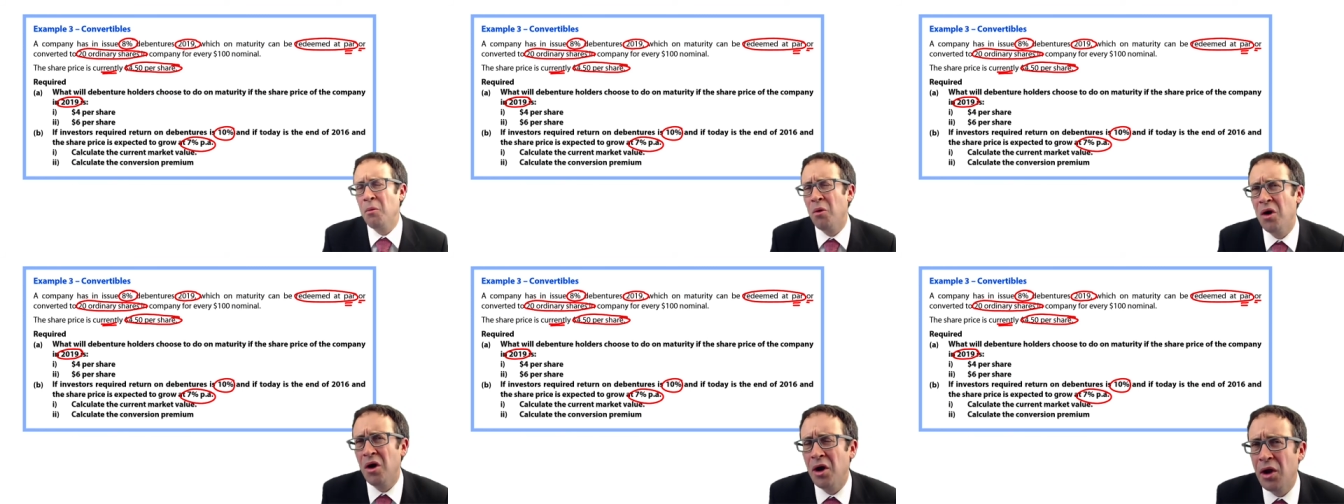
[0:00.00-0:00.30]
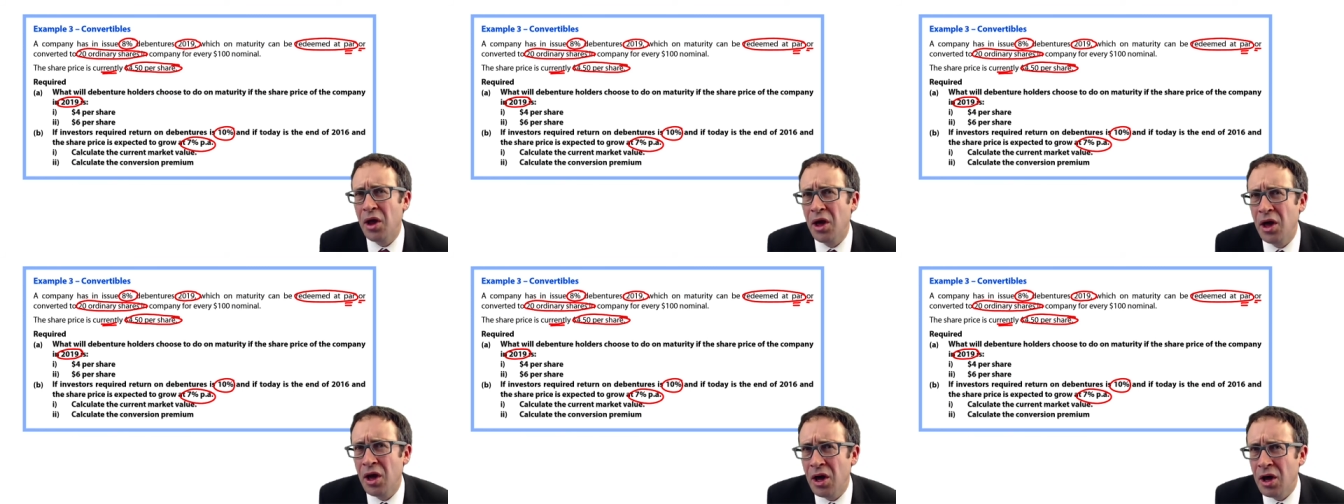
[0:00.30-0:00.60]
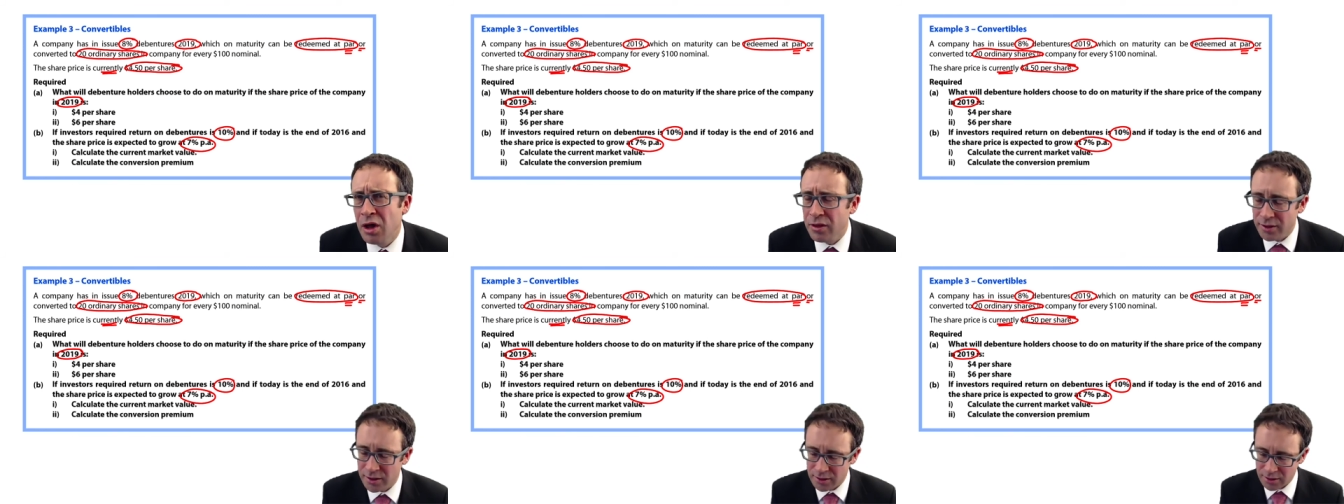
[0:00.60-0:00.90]
What on
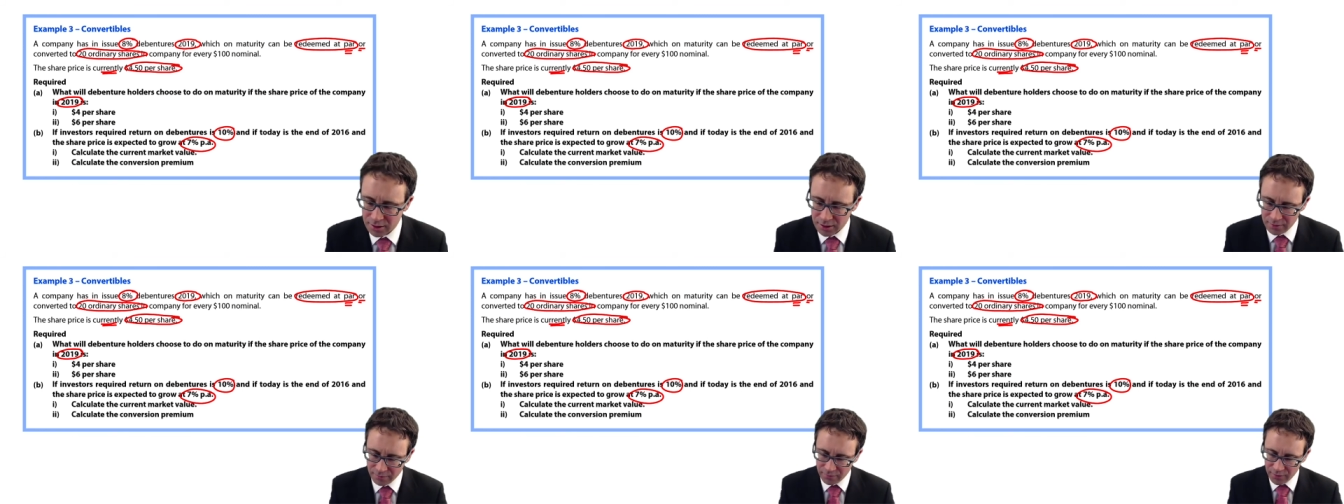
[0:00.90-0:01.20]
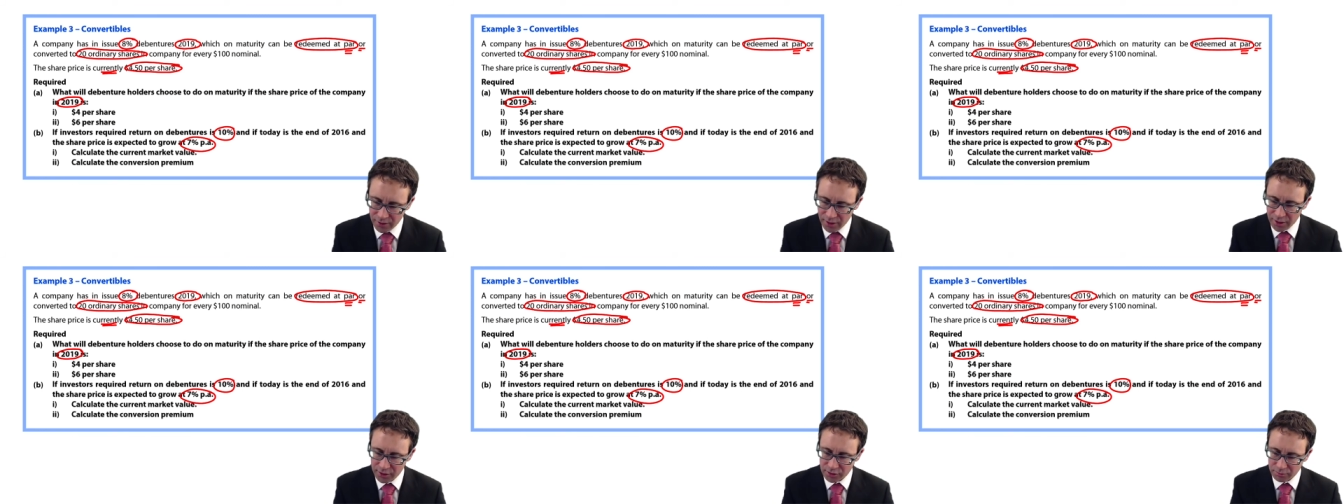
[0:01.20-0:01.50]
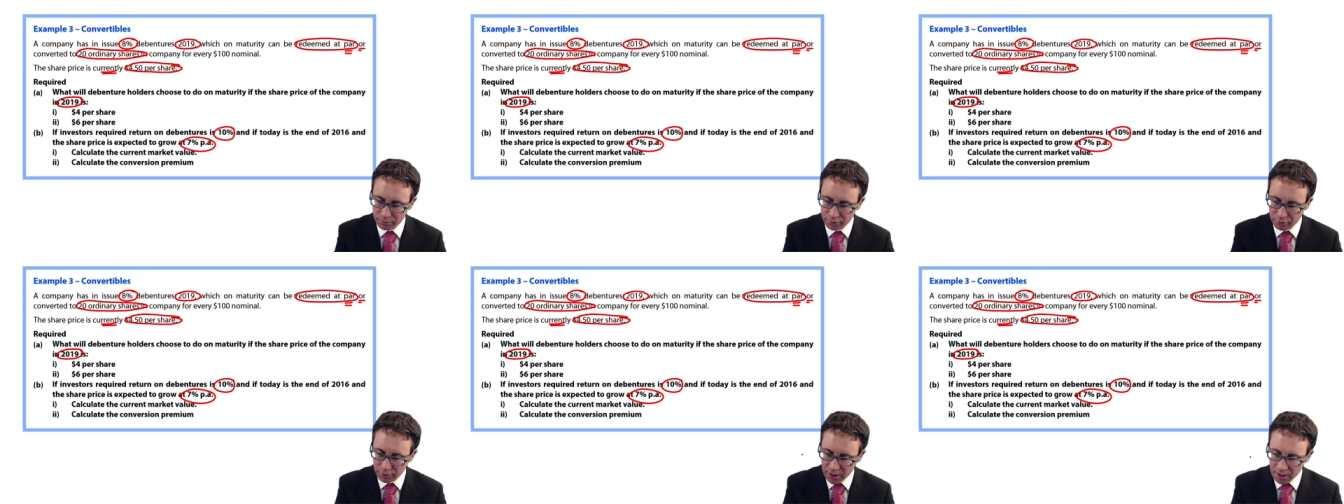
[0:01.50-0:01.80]
earth is the
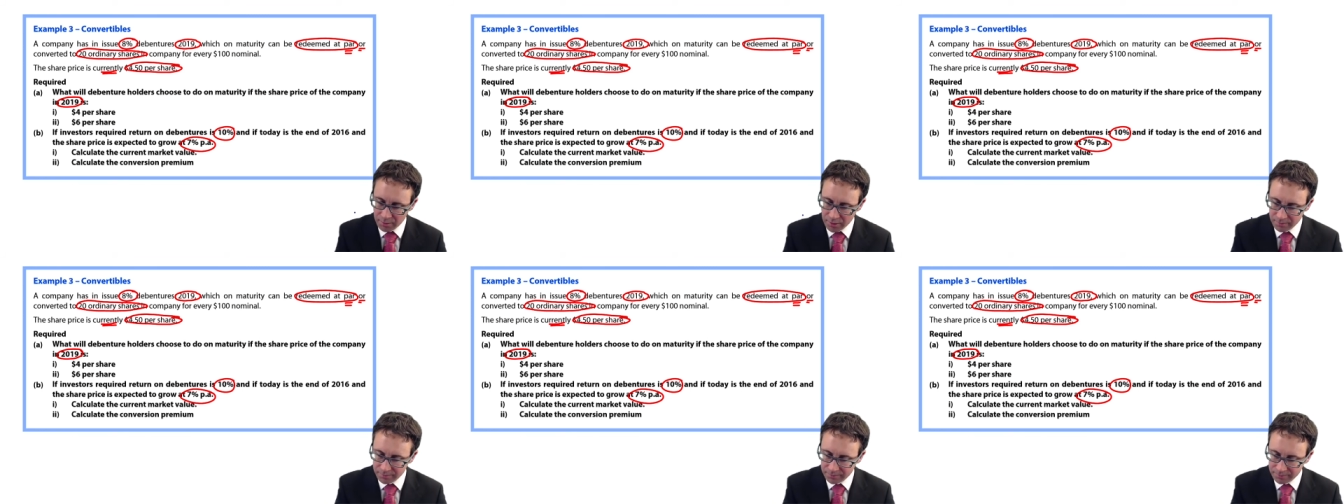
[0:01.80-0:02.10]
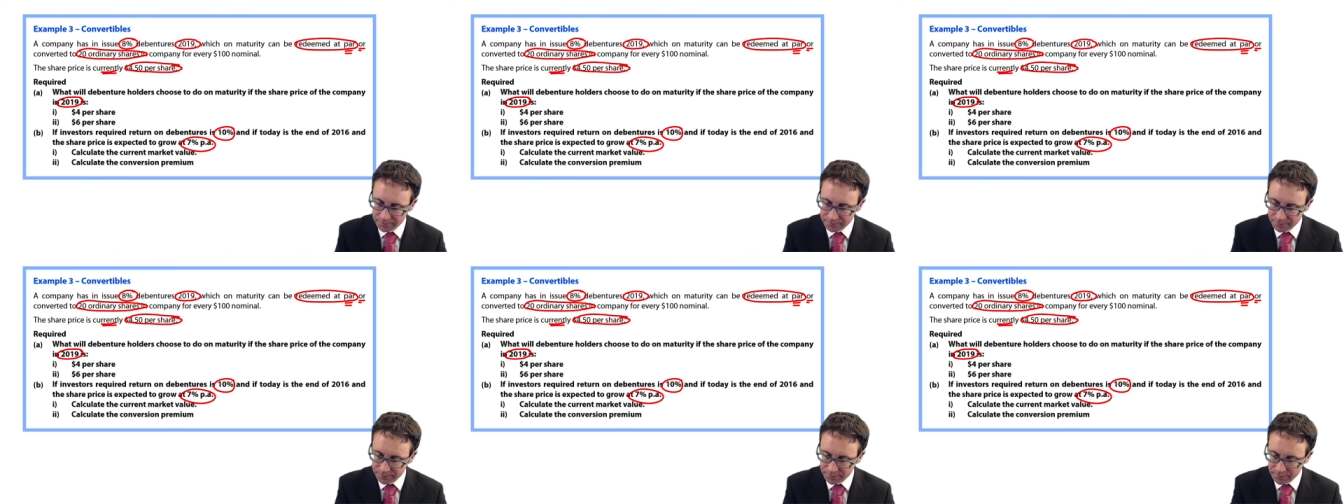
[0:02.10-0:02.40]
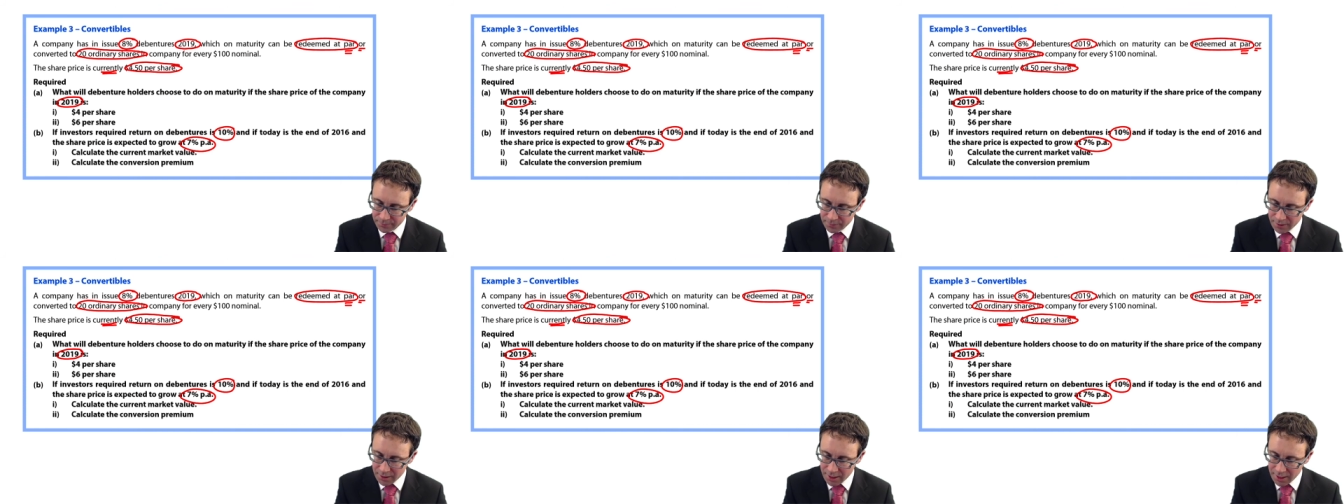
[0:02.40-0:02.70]
conversion premium?
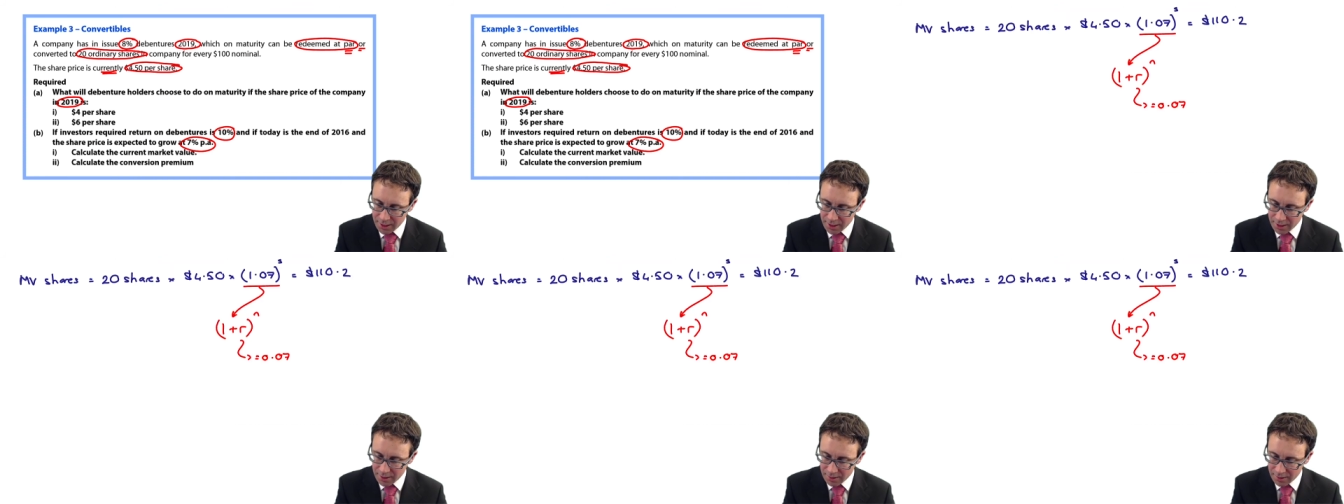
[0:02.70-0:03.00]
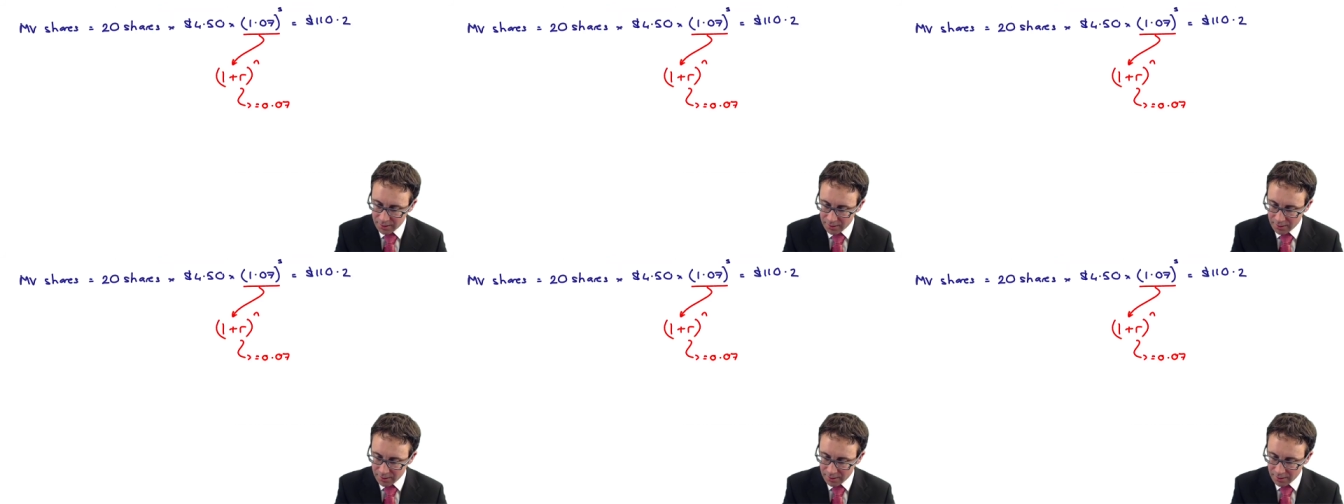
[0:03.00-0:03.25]
Okay.